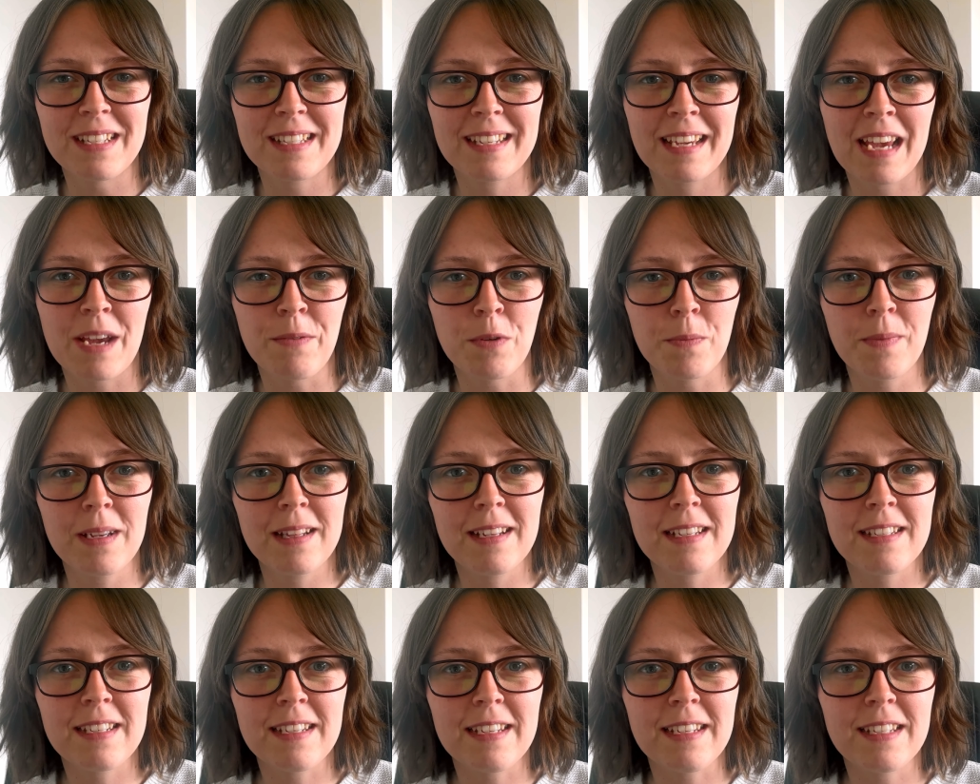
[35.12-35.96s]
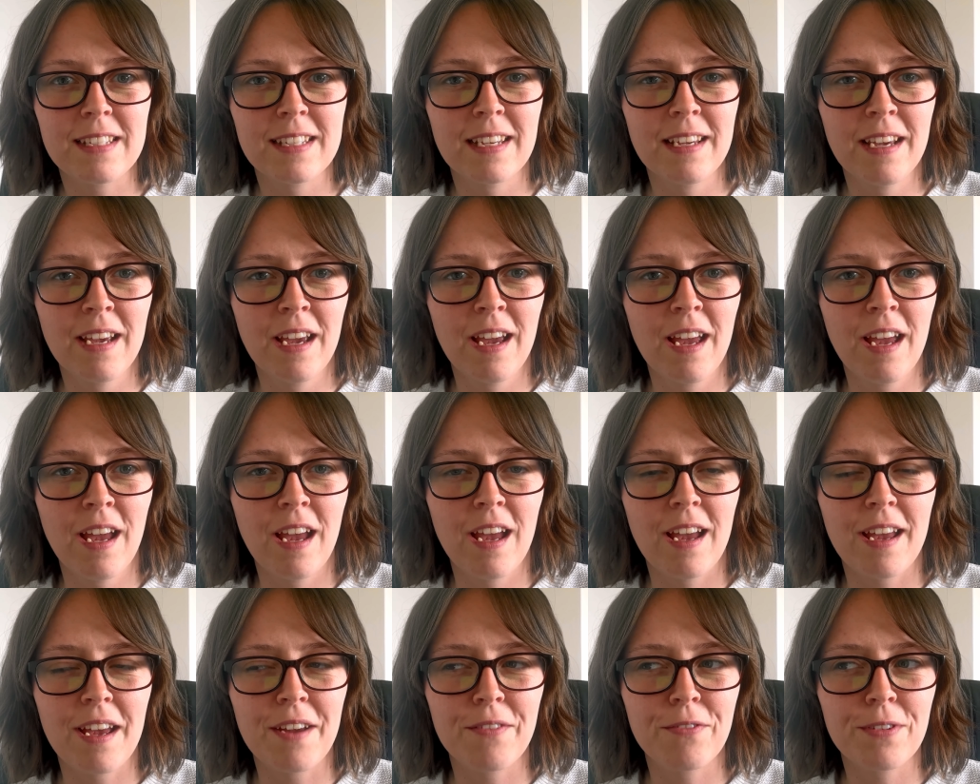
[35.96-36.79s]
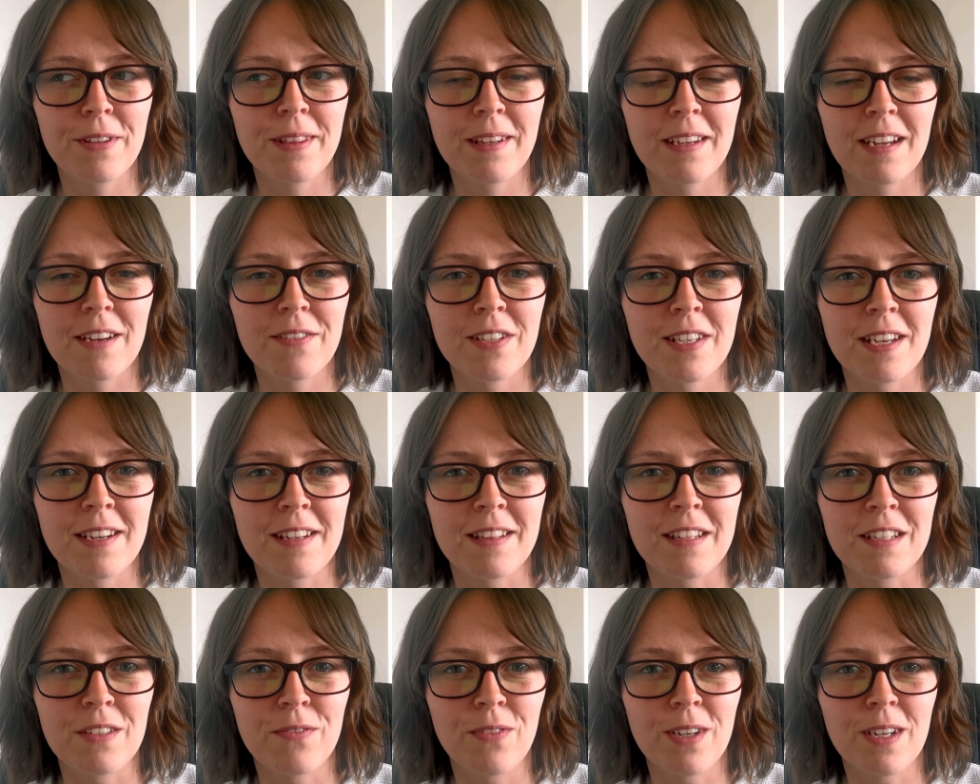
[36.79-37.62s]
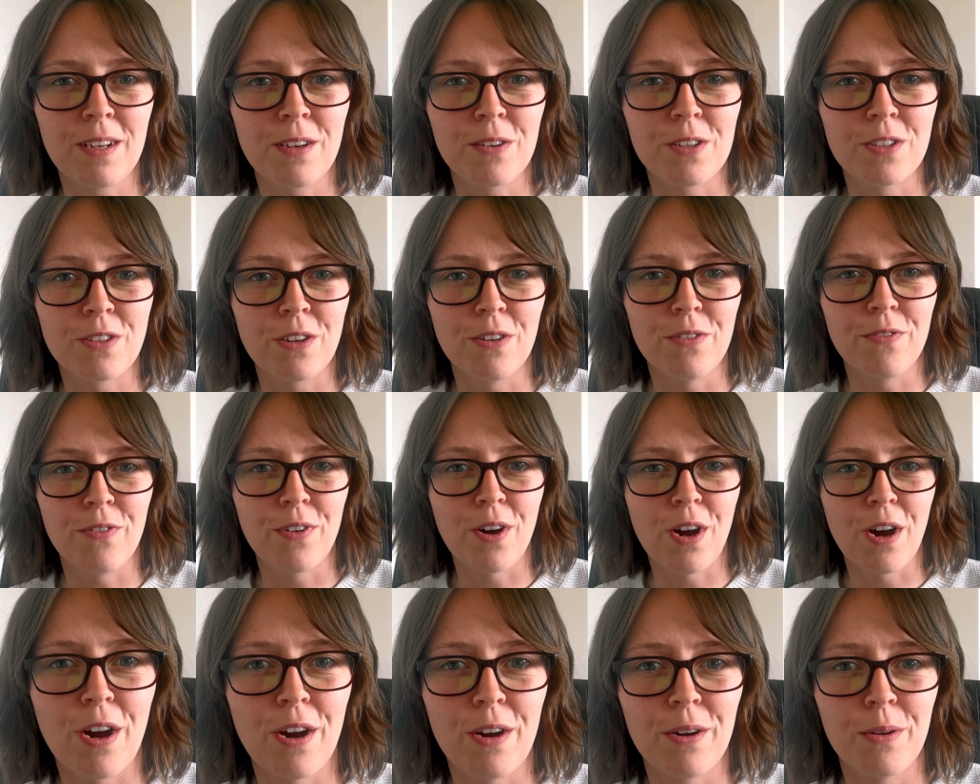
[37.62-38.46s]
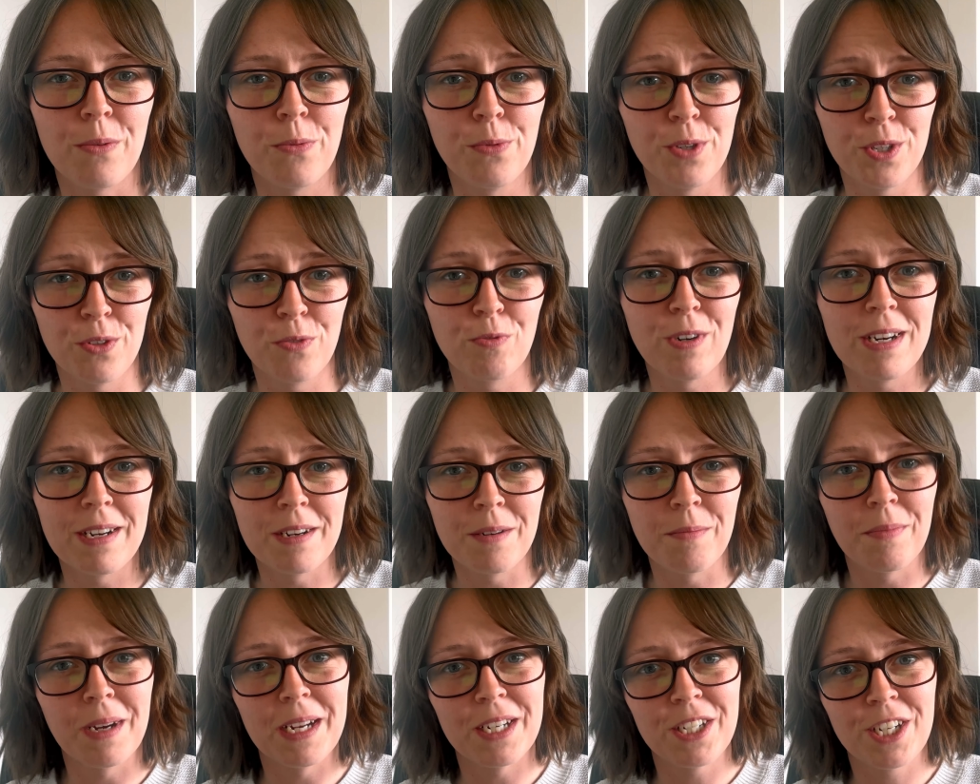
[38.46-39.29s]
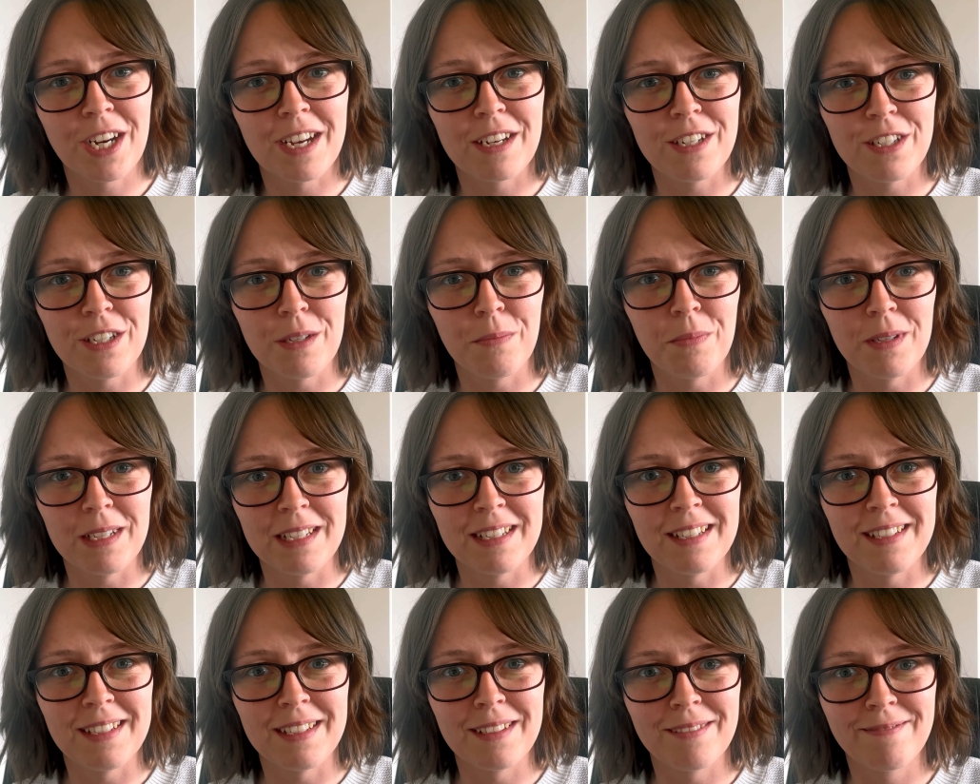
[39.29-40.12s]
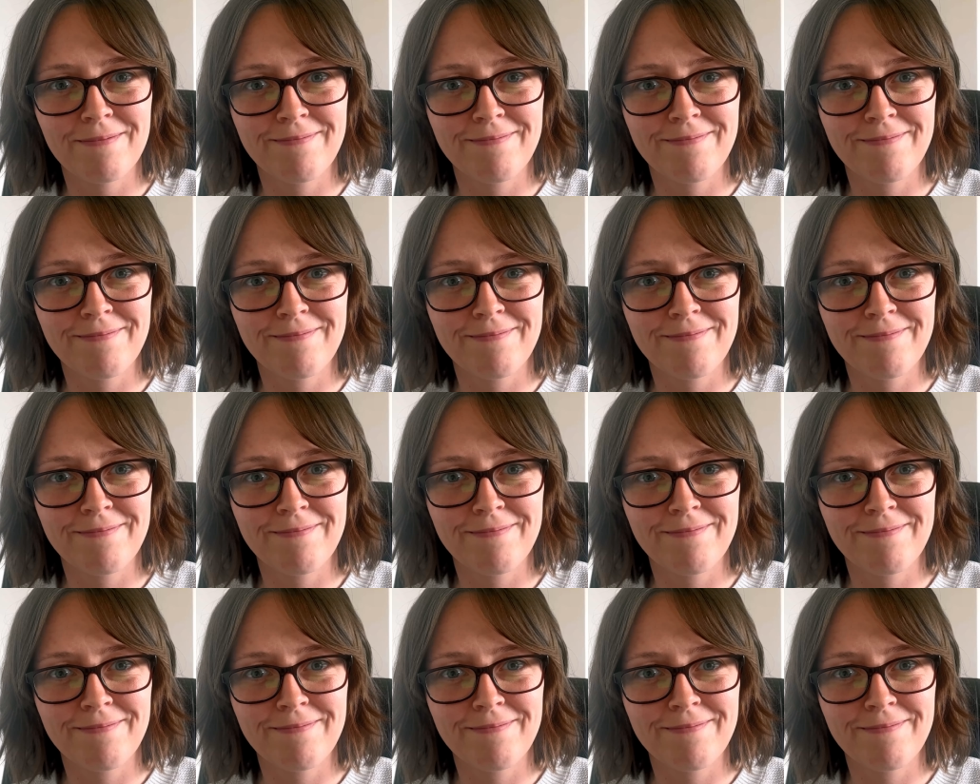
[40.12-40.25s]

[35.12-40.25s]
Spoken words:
capabilities, everything I've said in this video so far was written by ChatGPT.